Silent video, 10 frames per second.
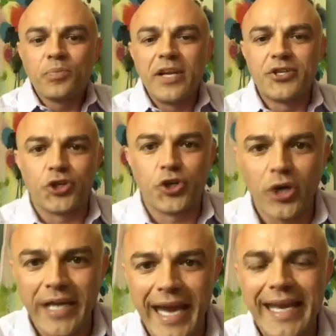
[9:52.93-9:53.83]
is to
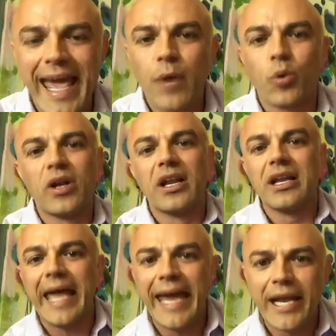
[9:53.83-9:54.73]
create a
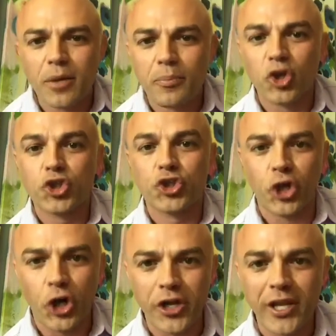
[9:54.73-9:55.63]
relatable
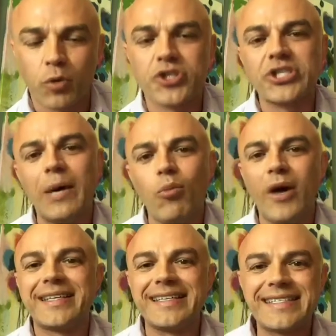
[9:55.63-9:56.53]
journey where
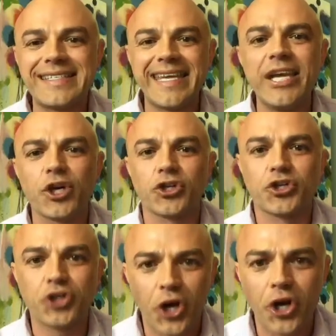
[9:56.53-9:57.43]
someone can see your
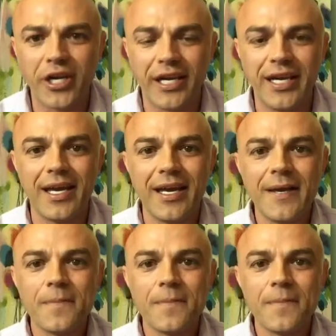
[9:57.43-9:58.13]
journey